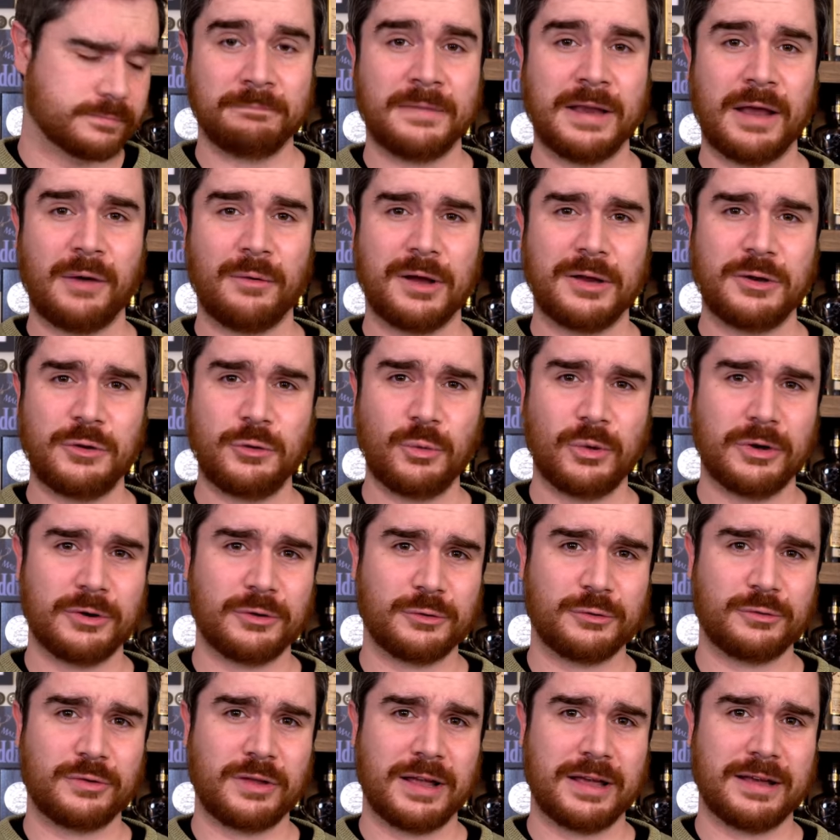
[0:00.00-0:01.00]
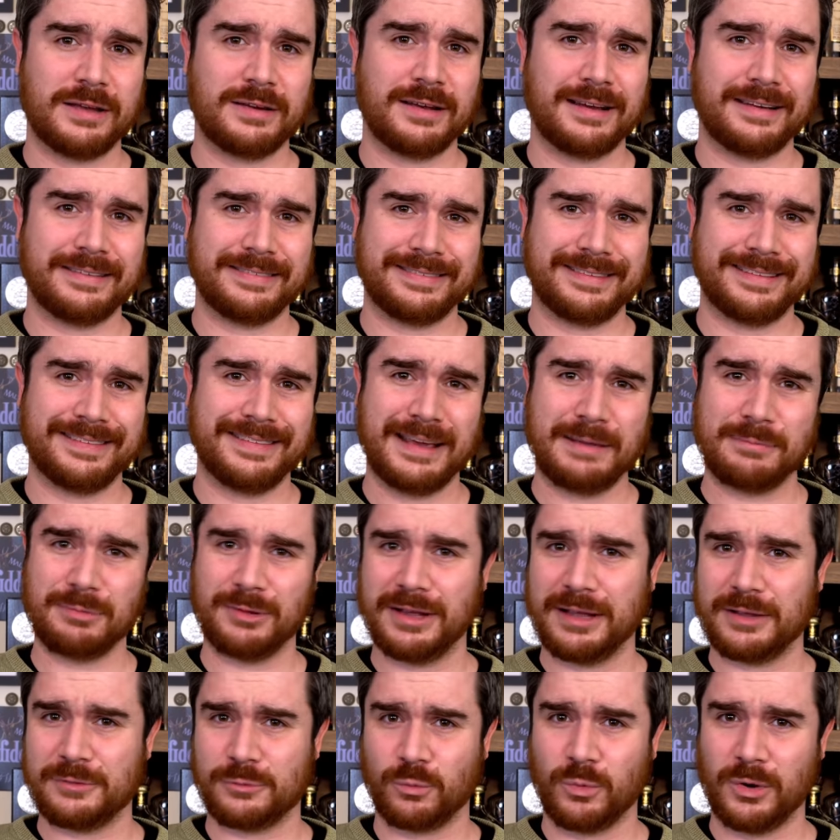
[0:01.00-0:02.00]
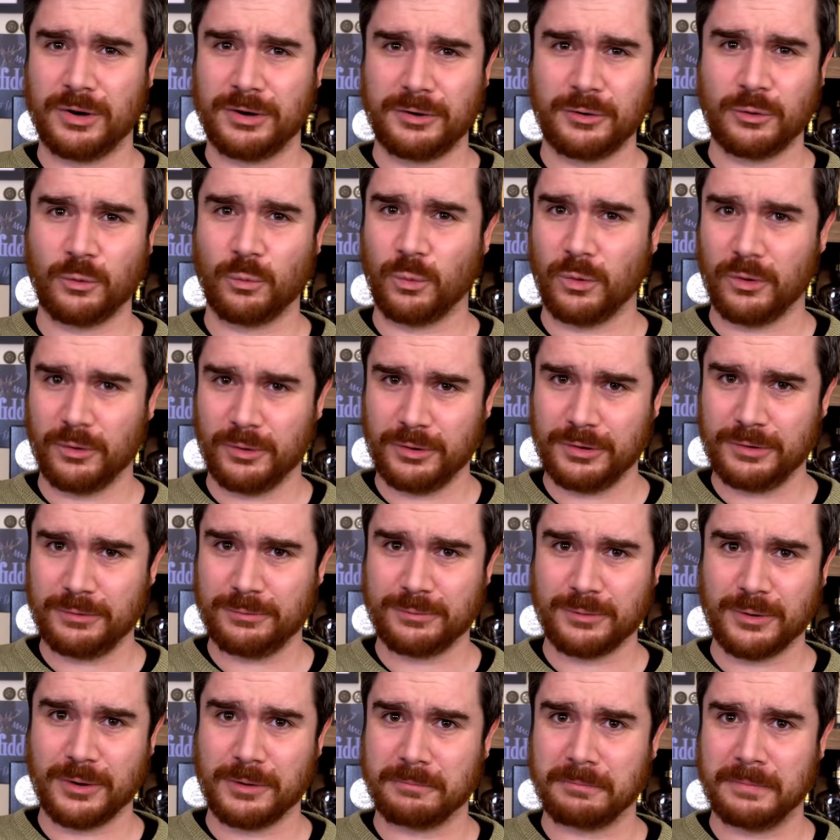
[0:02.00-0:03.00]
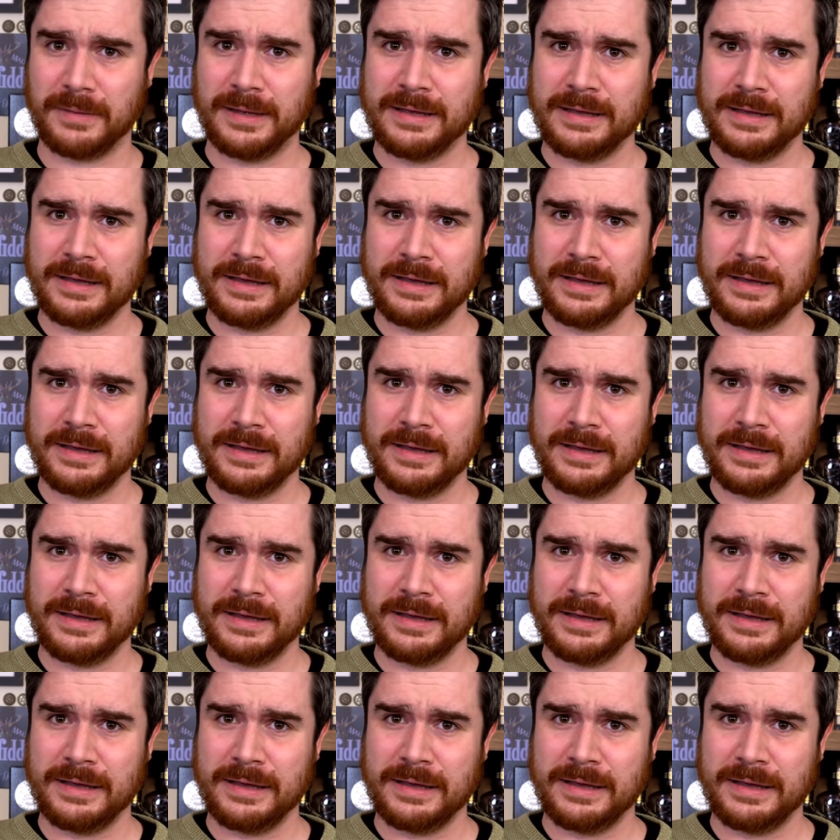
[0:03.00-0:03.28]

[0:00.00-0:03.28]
Now, I do understand the label has won an award from